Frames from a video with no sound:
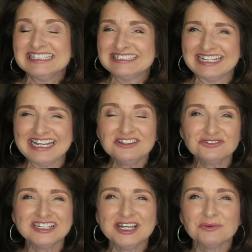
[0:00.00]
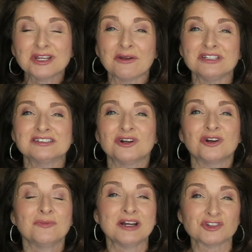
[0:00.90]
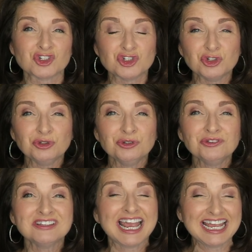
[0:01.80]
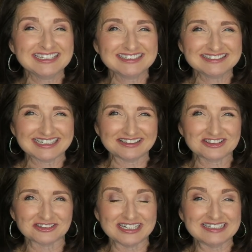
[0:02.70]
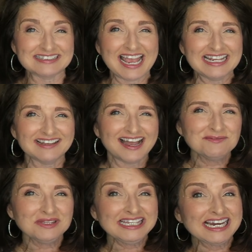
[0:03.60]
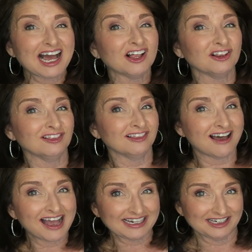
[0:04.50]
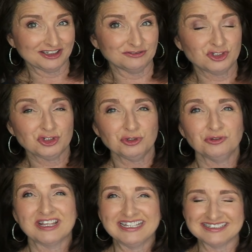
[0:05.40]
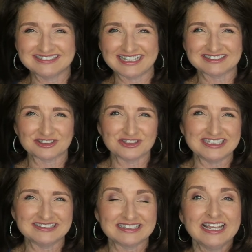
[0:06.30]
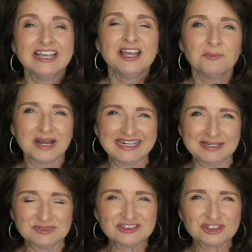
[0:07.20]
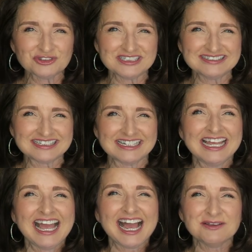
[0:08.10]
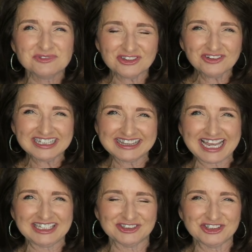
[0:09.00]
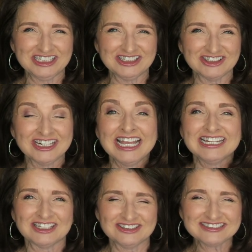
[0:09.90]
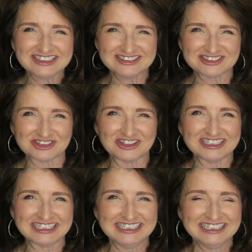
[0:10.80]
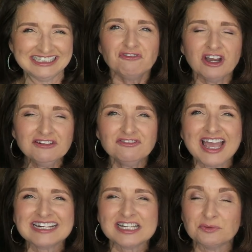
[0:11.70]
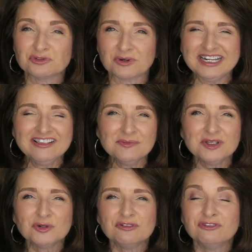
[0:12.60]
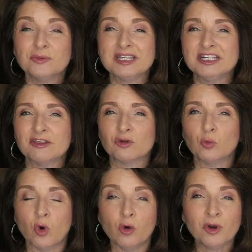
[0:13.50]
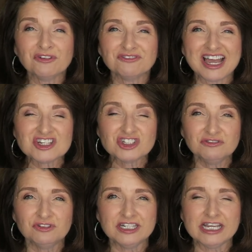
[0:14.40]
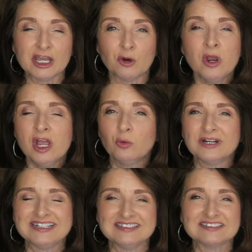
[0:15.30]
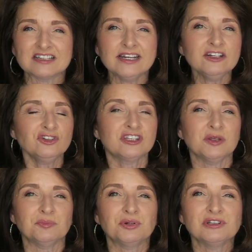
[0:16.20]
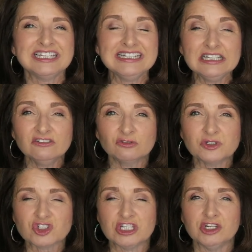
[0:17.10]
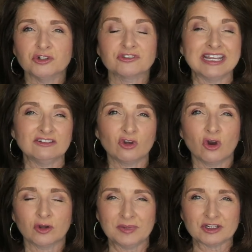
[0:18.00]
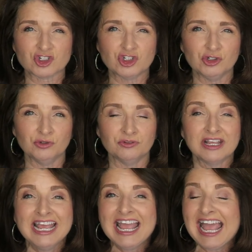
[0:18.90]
In today's video, we're going to talk about shoes and accessories, and I mean a lot of shoes and accessories. My name is Teresa. I'm so glad that you're here. Now let's get started. Fun fact, I was right in the middle of filming another Walmart fashion video when I decided to completely switch gears and talk about shoes.